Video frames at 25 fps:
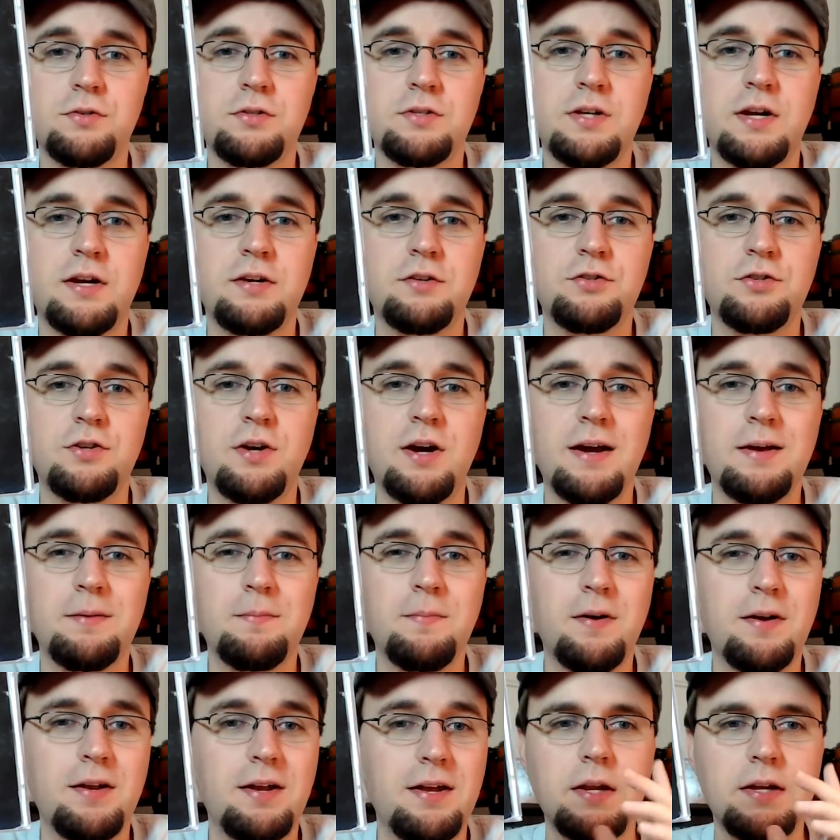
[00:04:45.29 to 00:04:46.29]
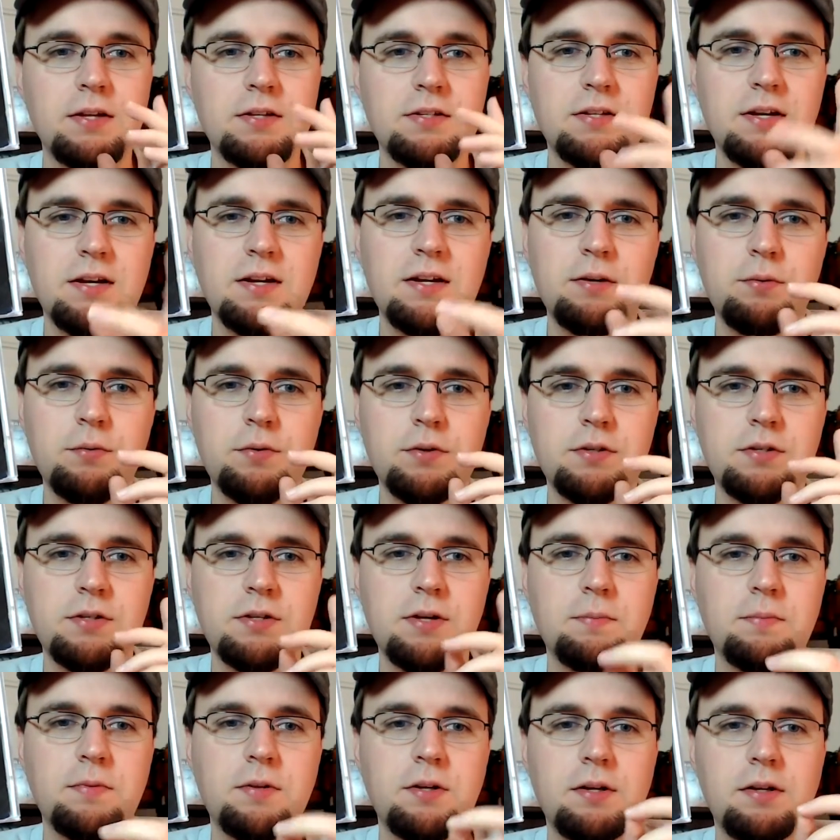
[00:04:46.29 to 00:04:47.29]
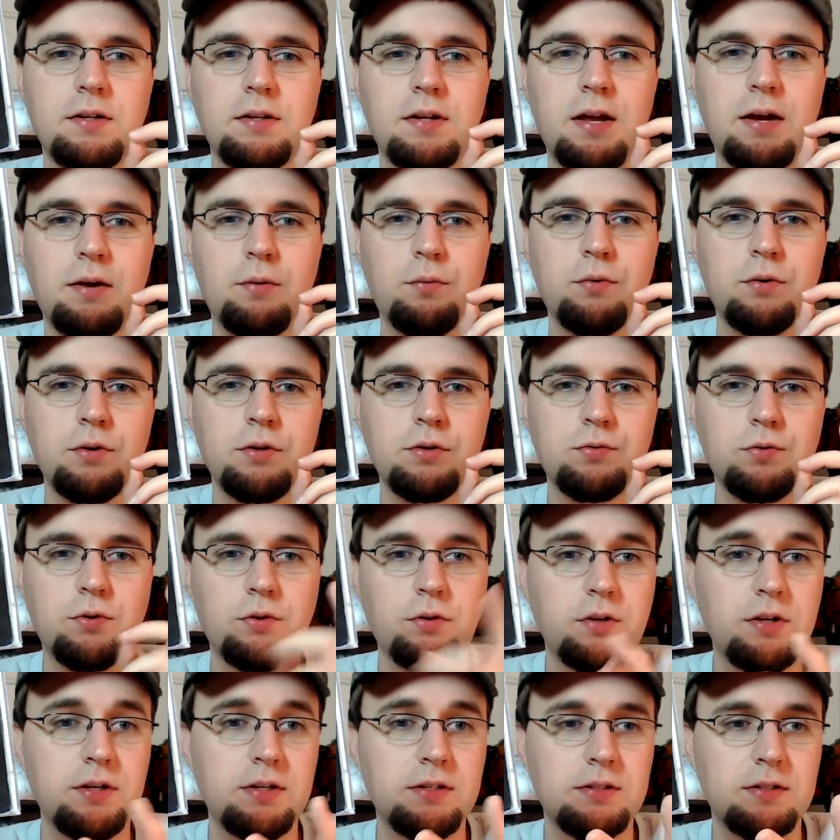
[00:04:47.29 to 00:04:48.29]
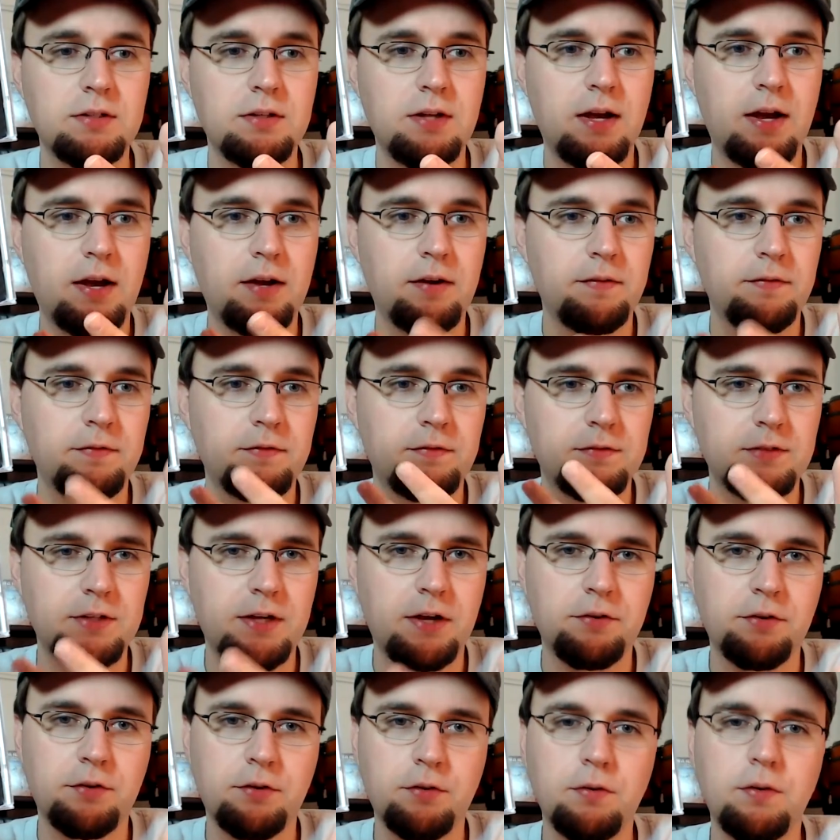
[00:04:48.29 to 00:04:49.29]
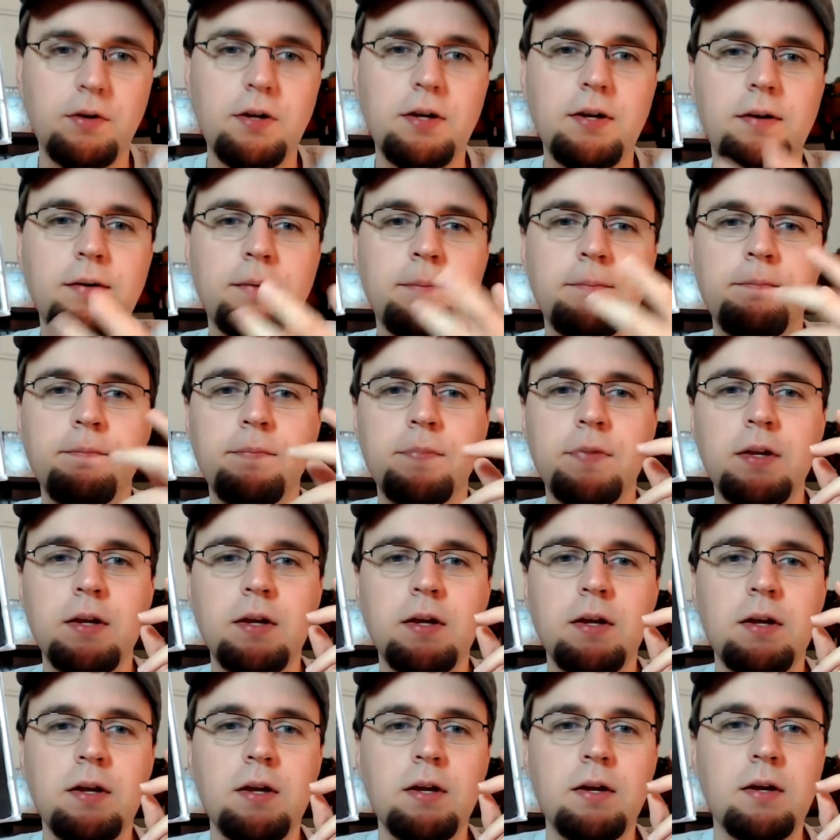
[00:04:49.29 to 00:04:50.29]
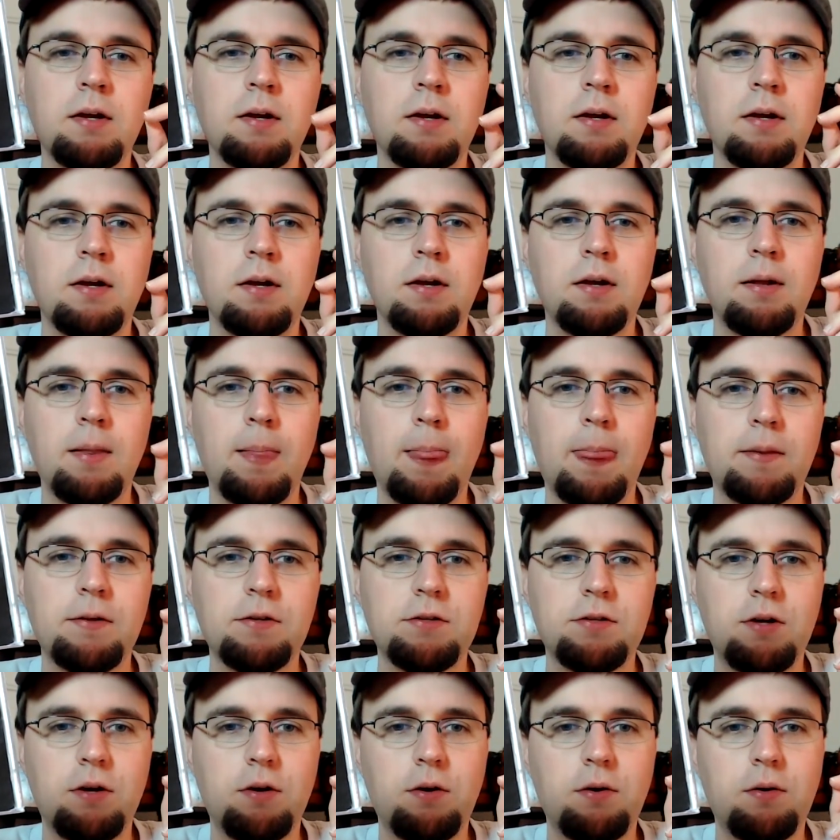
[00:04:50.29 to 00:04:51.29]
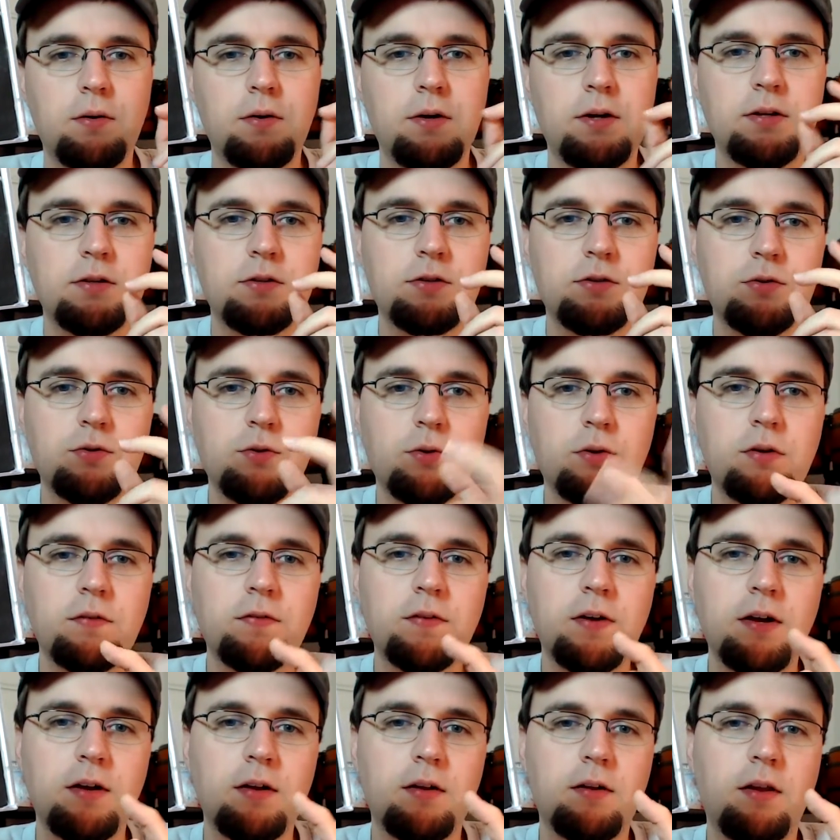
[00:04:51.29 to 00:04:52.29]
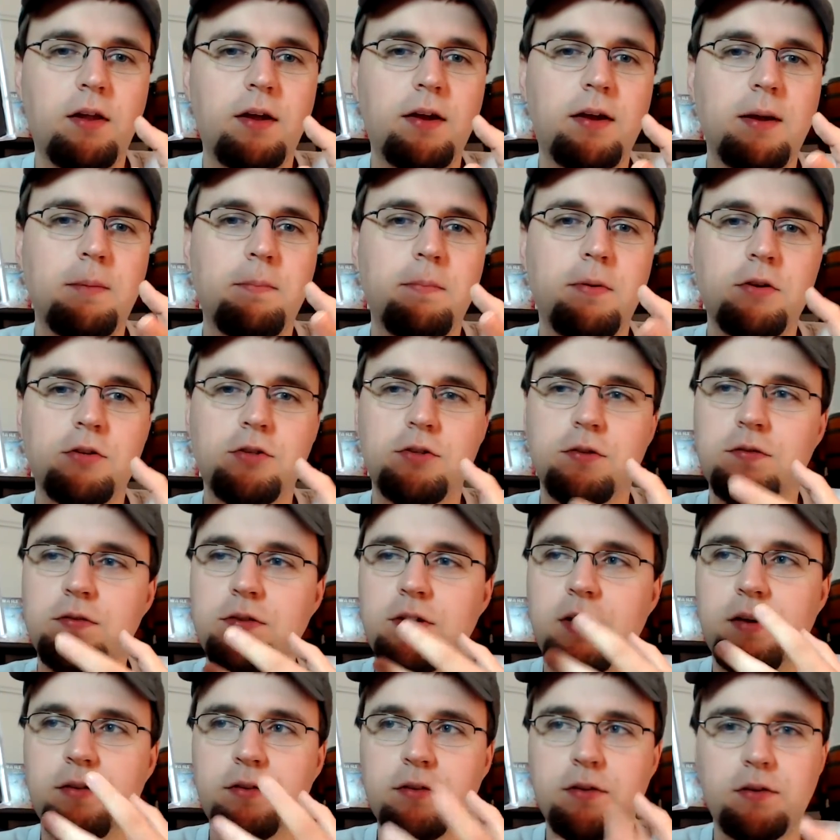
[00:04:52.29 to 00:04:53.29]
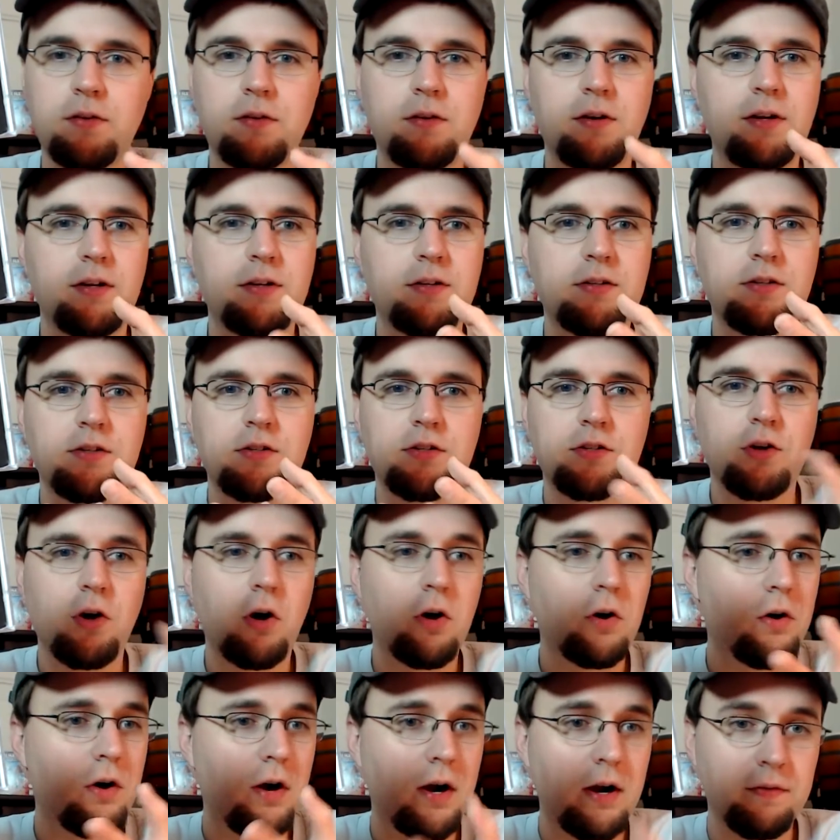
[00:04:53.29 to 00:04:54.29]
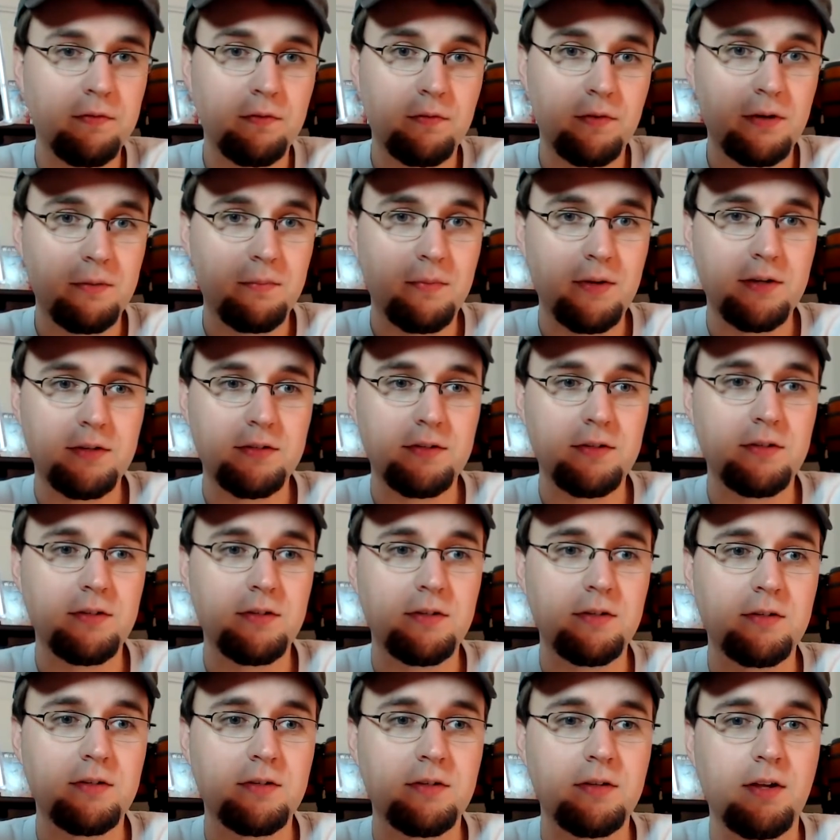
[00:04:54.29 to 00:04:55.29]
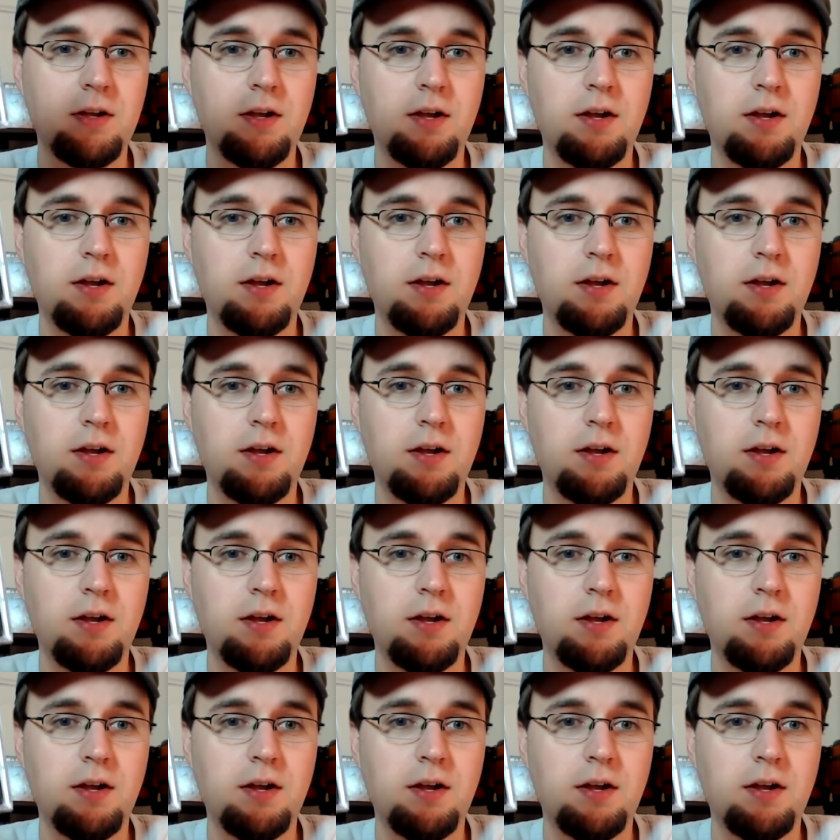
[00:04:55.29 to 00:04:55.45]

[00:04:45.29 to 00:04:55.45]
soundtrack, but instead it was something that was released out of South Korea. So it's sort of like a bunch of South Korean StarCraft remixes.